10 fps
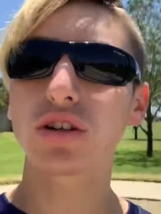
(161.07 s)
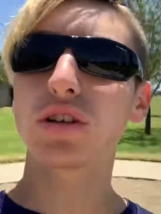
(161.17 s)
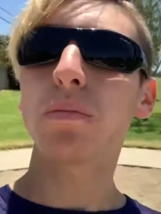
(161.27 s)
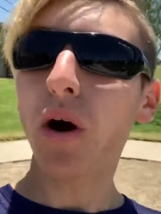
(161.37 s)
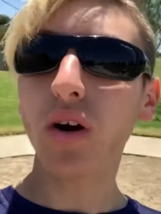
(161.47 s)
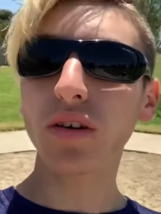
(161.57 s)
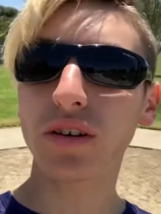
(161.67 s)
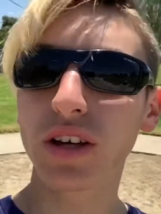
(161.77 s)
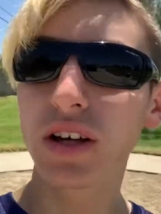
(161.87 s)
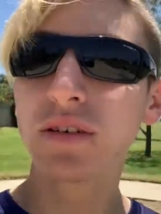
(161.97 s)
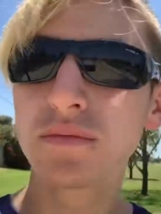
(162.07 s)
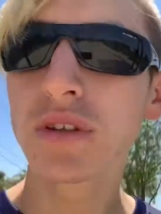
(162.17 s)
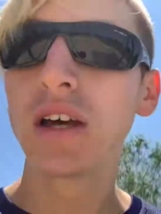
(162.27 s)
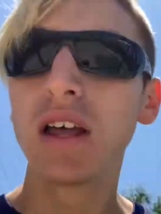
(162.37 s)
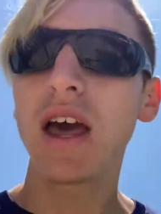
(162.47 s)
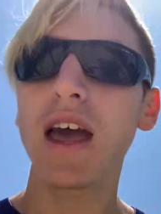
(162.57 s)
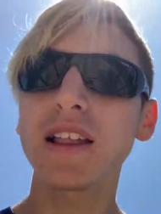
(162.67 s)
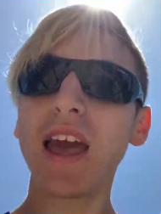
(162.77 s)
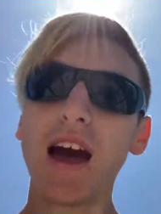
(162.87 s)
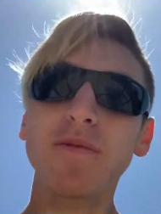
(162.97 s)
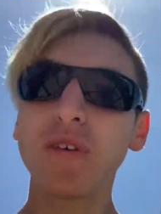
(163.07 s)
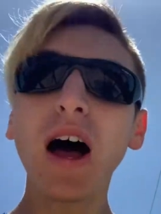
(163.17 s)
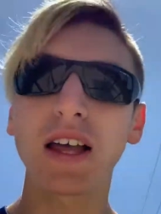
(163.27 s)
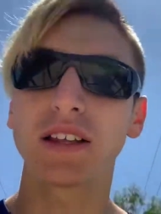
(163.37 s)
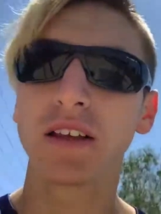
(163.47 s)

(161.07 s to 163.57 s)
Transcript: to the park and they have fun.